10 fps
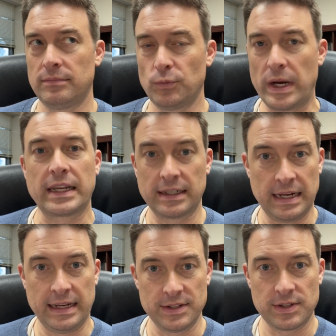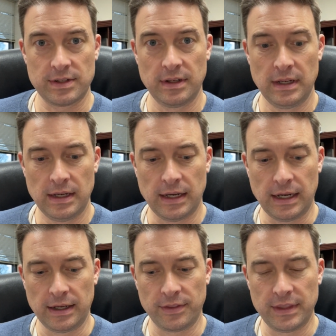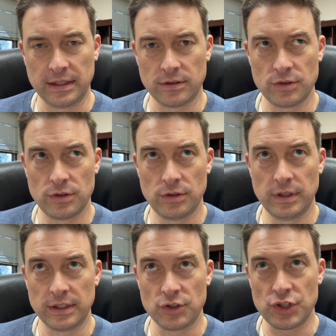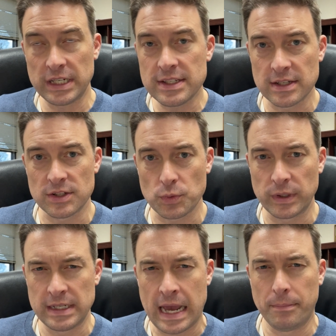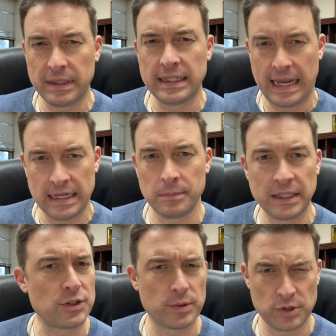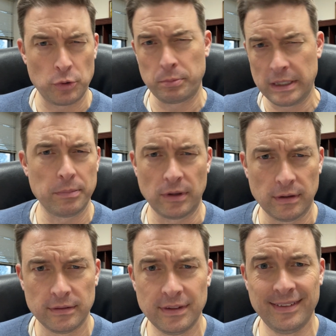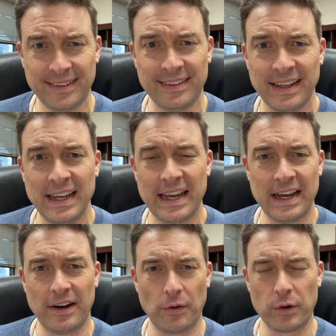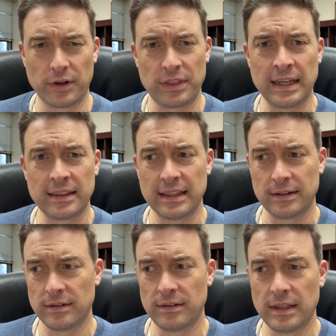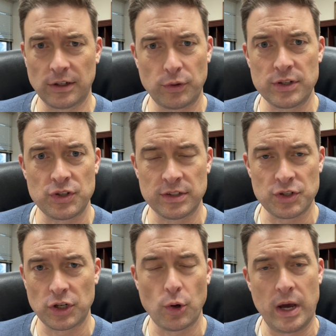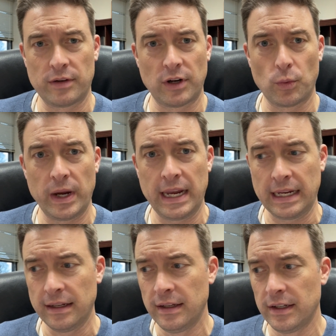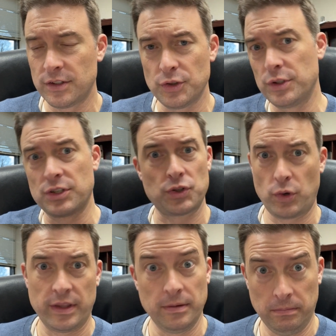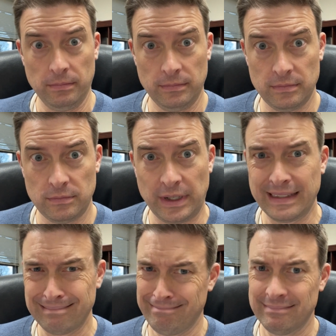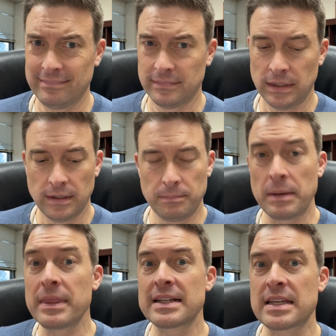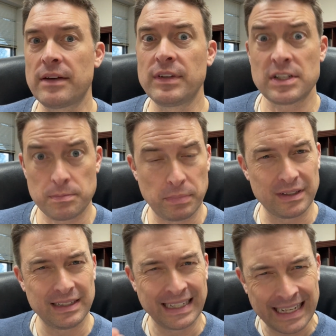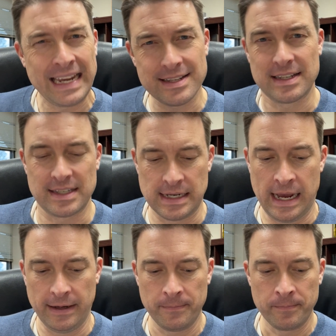recognize that Jesus would not be an enemy to his own people or think that Christians should go out of our way to destroy them, right? Maybe that's obvious, but in case it's not.